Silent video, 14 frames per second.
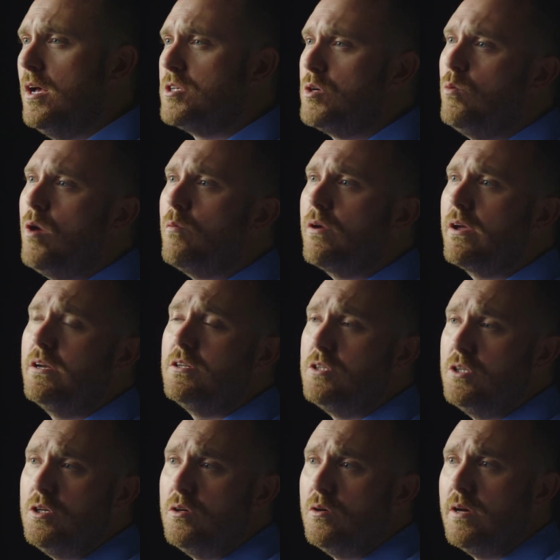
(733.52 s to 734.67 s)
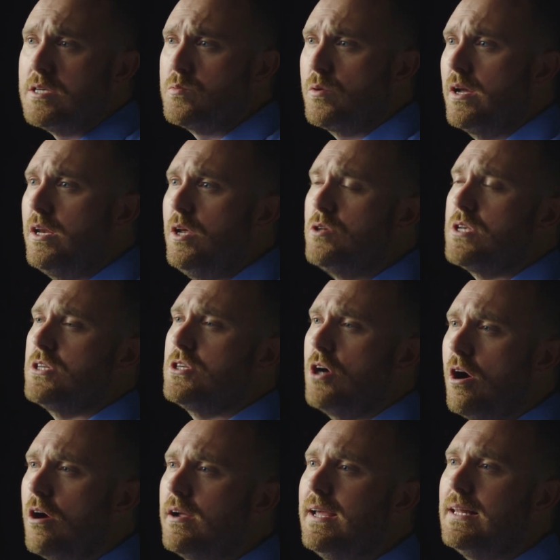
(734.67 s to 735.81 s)
So what we're going to do is we're going to use a
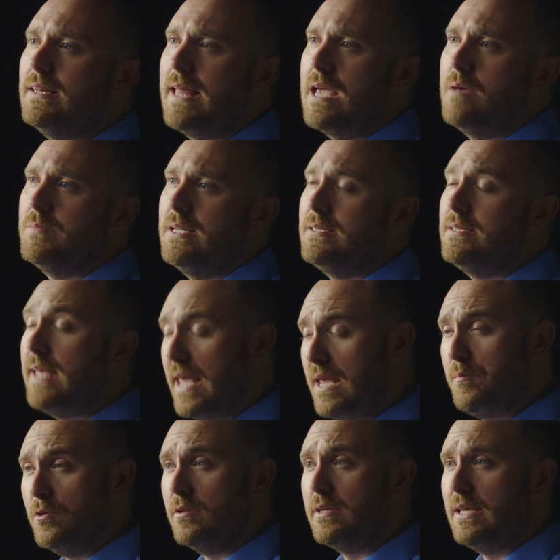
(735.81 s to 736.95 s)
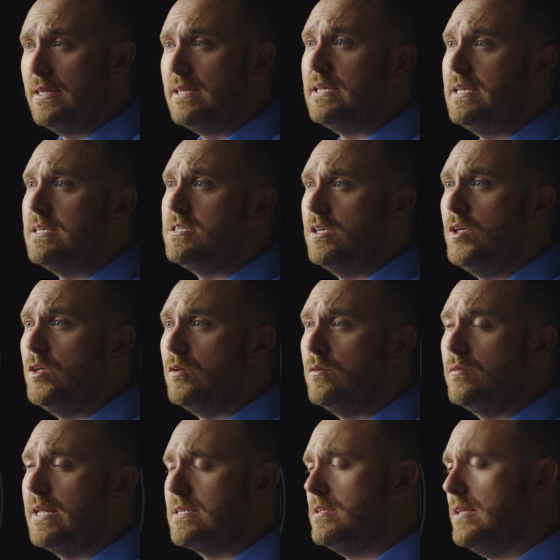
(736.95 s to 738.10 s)
target lambda table in the ECU
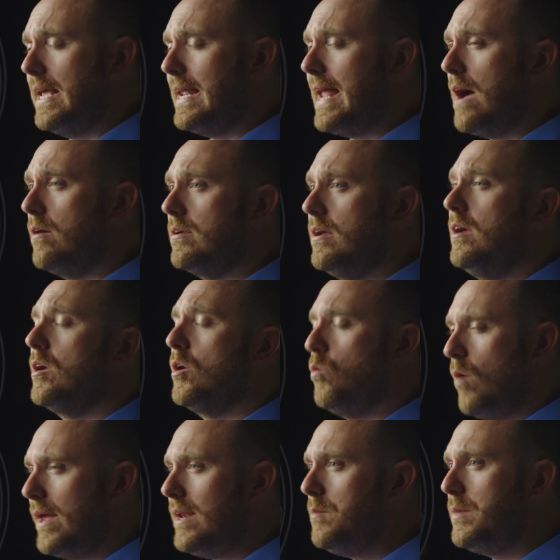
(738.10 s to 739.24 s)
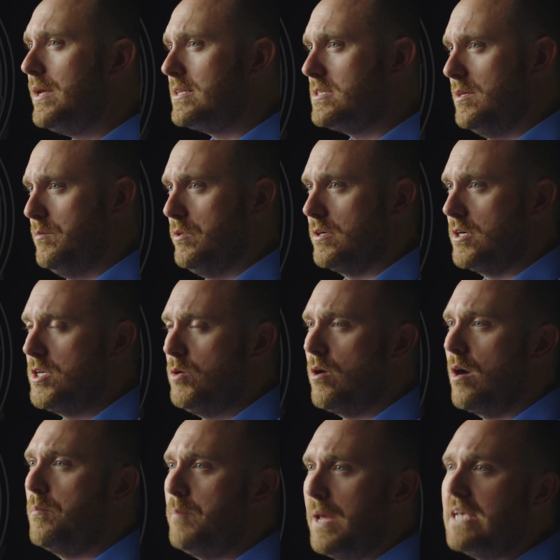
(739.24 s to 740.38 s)
that's laid out quite a bit similar to
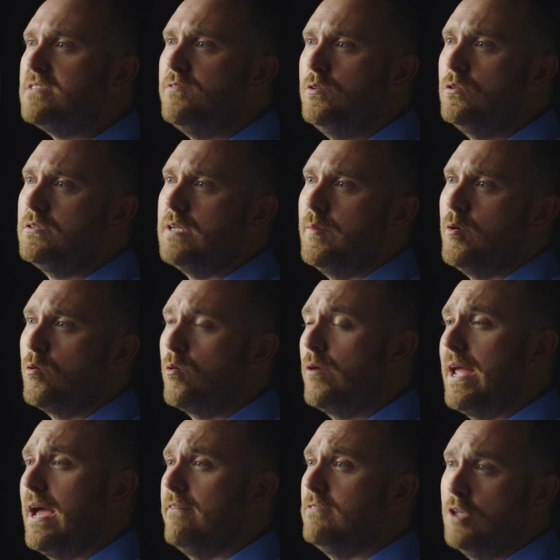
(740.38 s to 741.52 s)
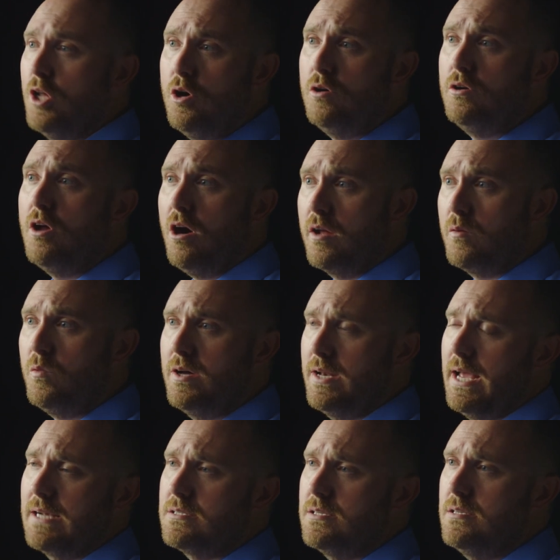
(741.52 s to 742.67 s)
our base fuel table where we have load on one
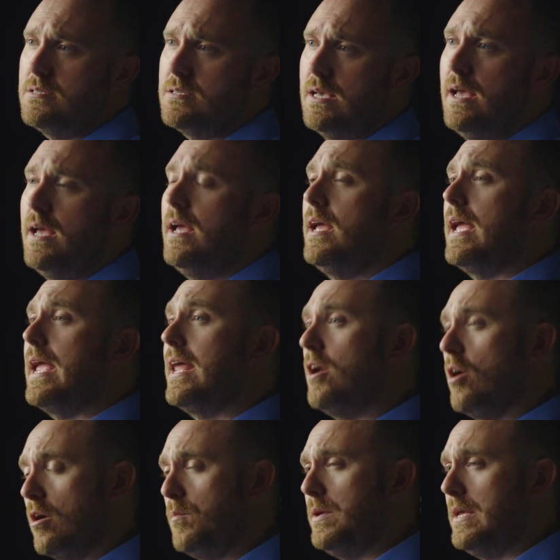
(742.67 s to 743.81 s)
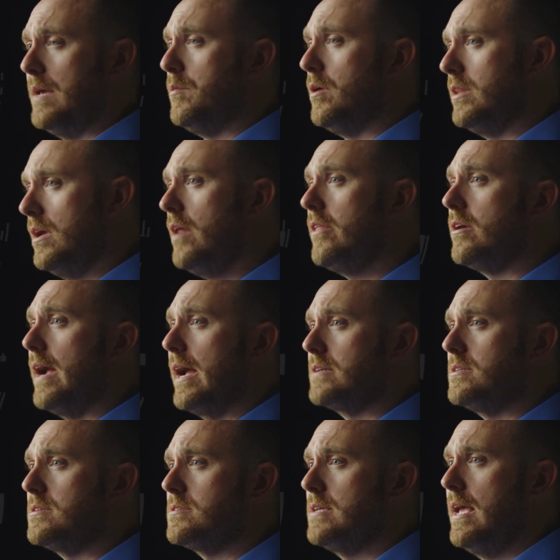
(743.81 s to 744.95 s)
axis and RPM on the other
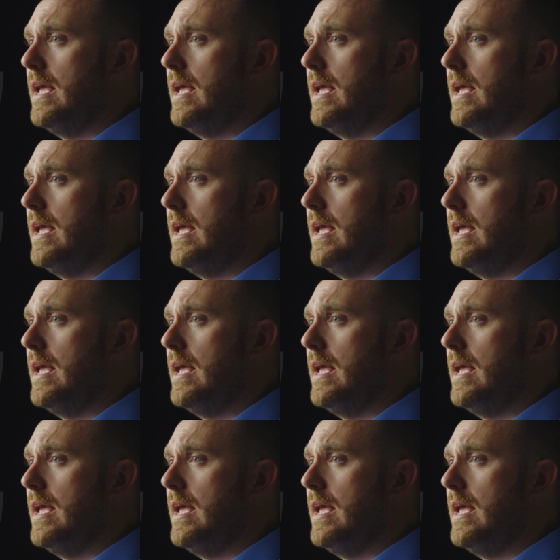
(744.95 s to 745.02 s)
axis.